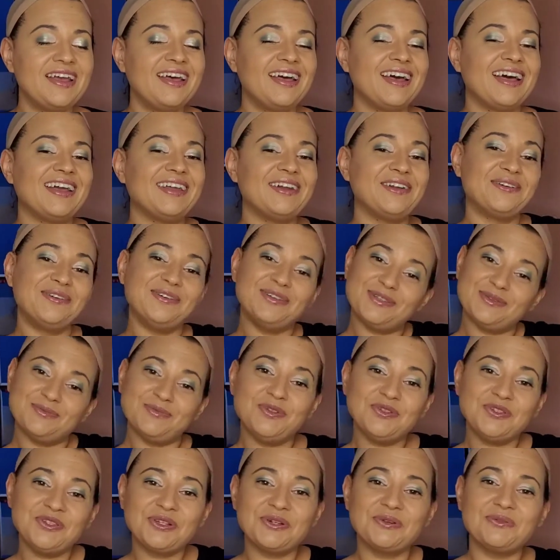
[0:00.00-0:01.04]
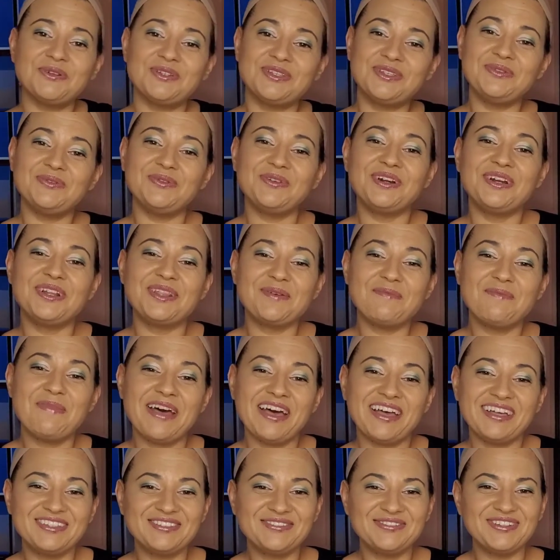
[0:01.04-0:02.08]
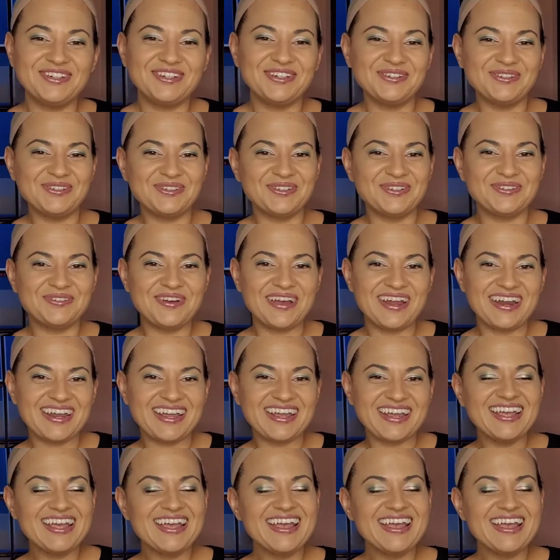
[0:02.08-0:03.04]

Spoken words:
I know his music was in one of the past videos already.